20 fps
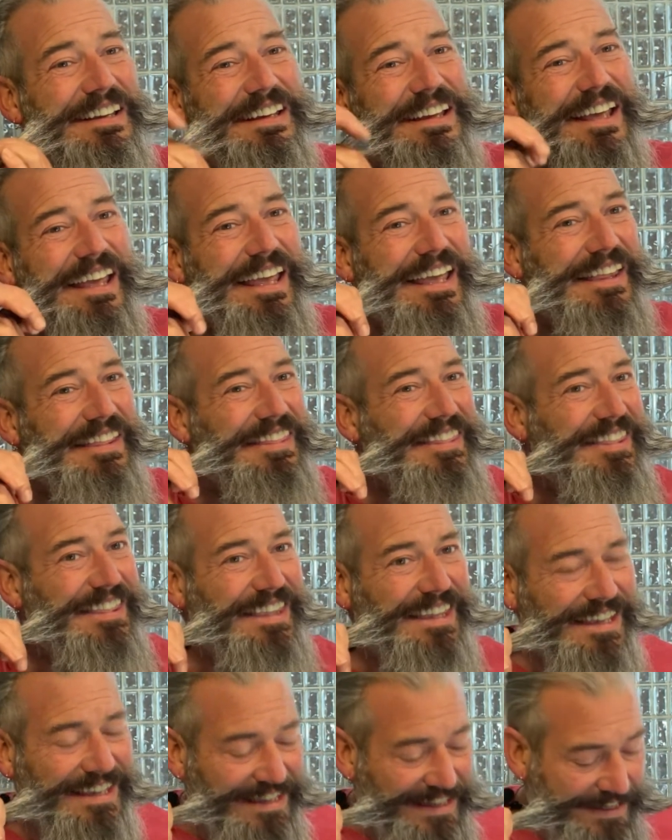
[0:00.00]
and
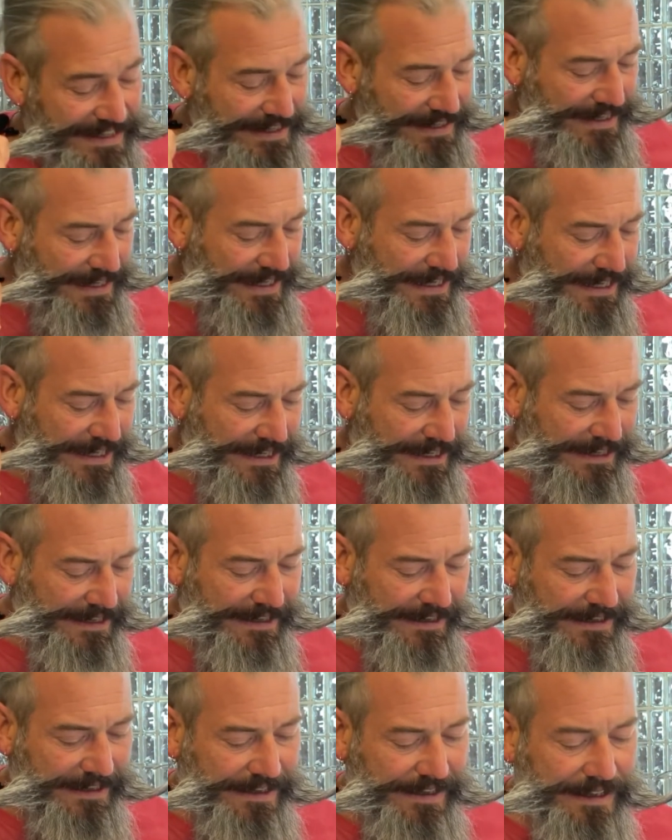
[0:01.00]
then
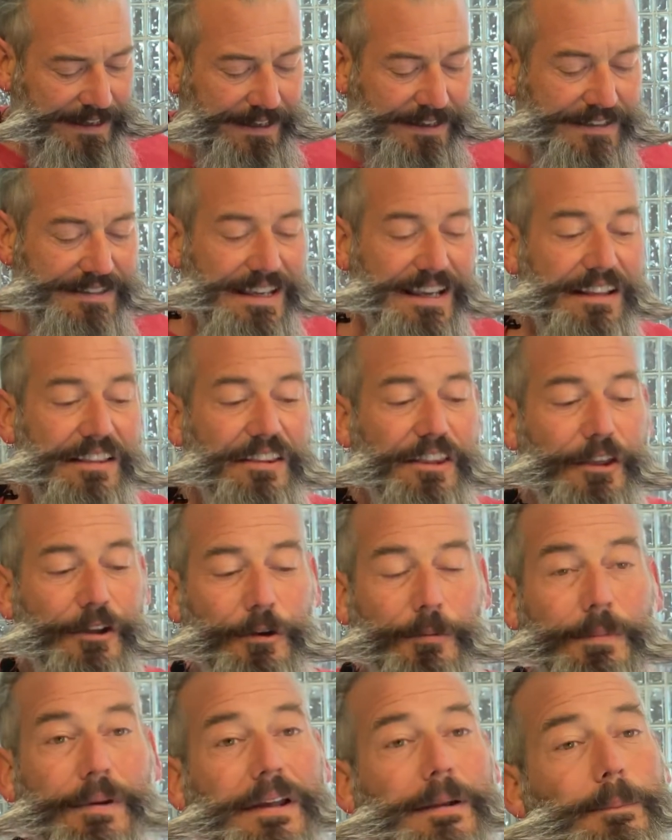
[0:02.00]
take a little
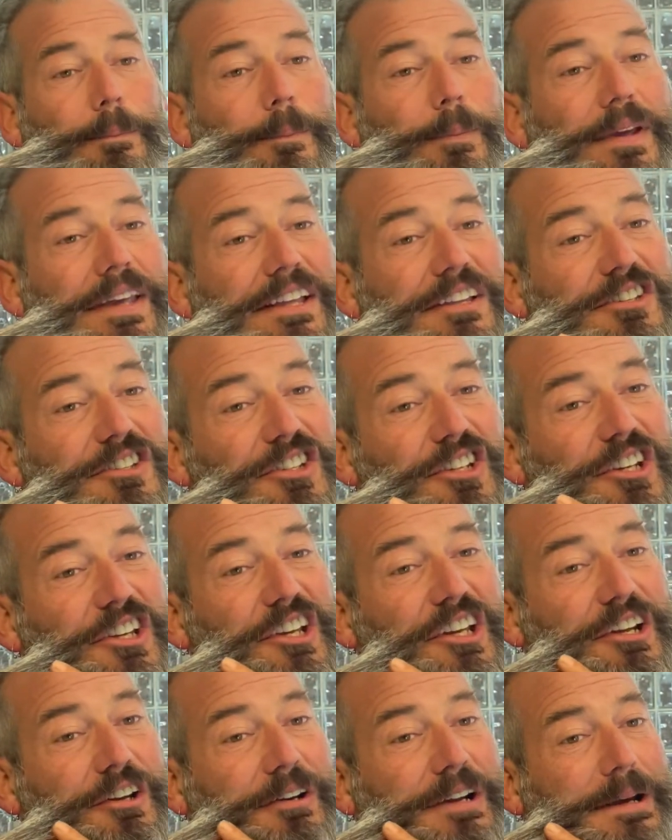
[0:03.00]
bit, pinch
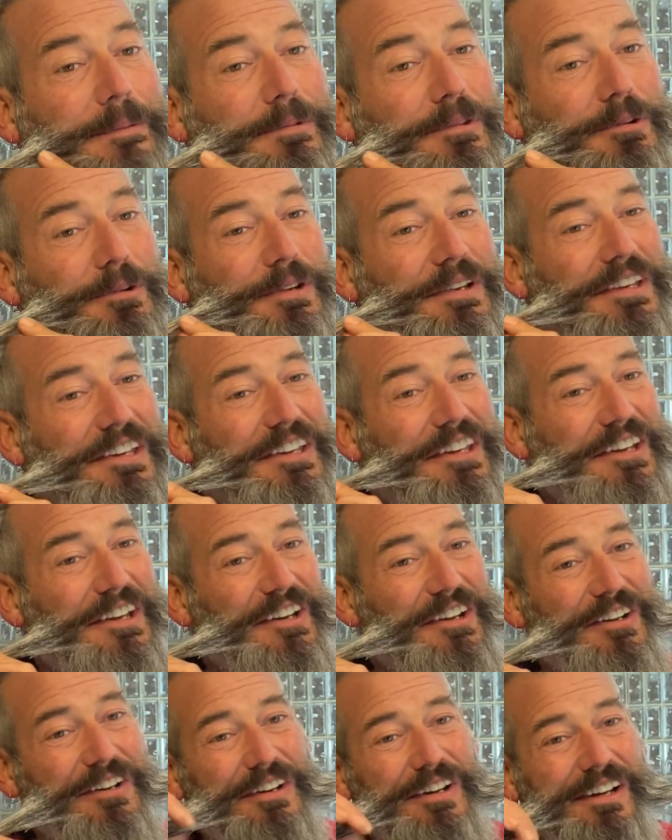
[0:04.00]
and grab through
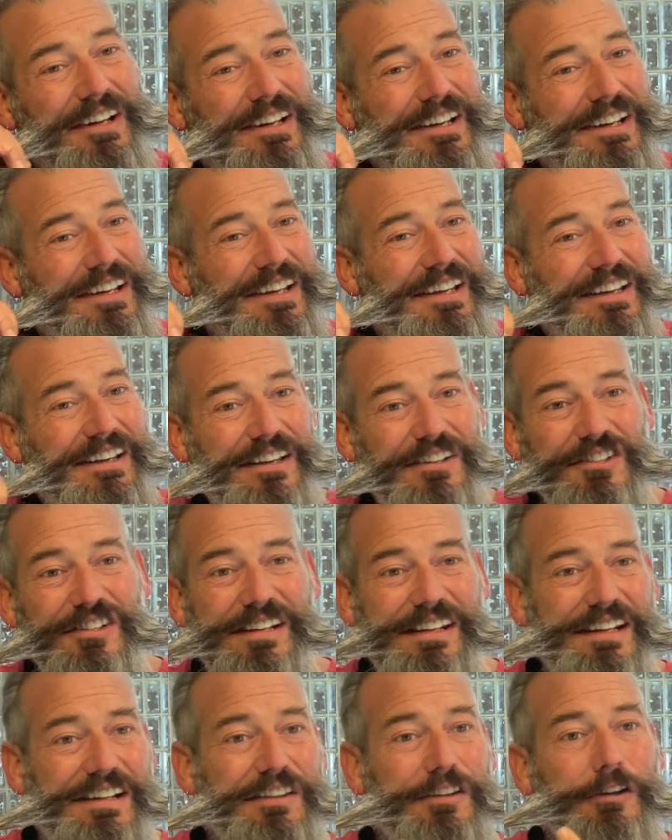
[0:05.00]
here, because you
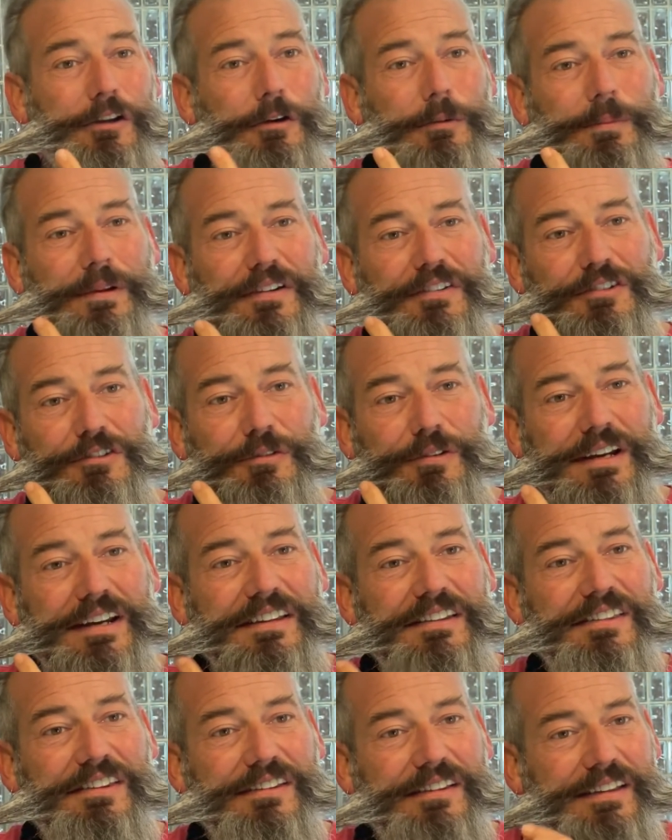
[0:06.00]
need a little bit of
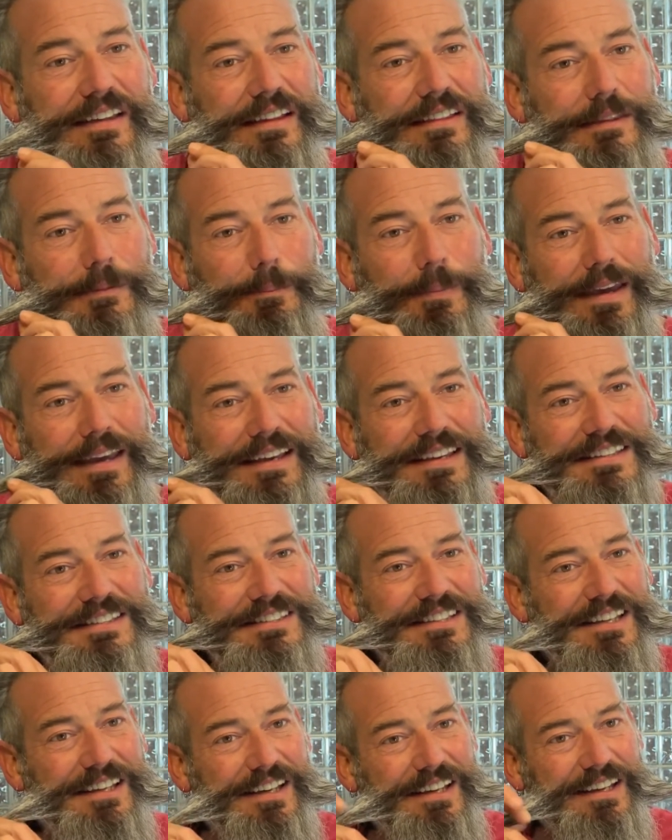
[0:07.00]
strength at the
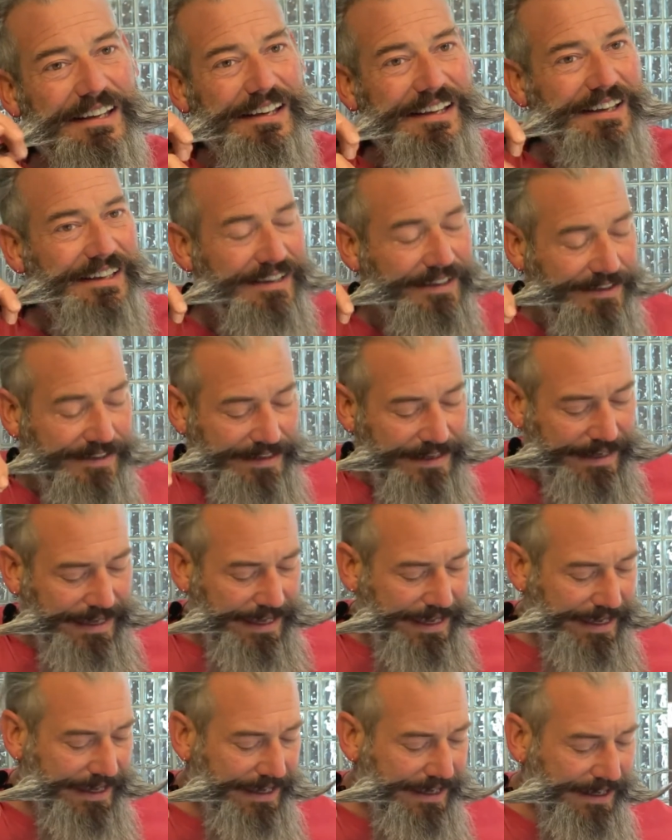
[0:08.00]
base
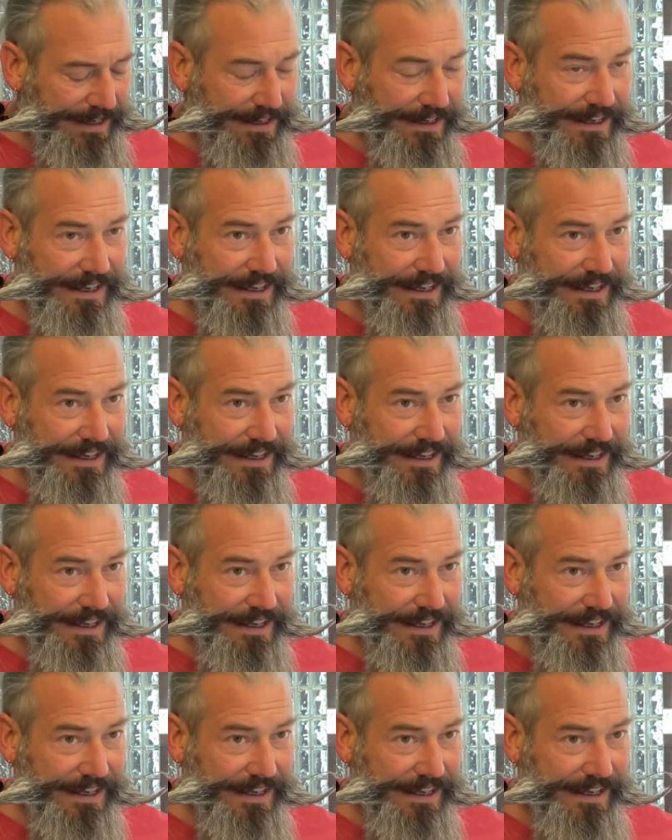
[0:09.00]
and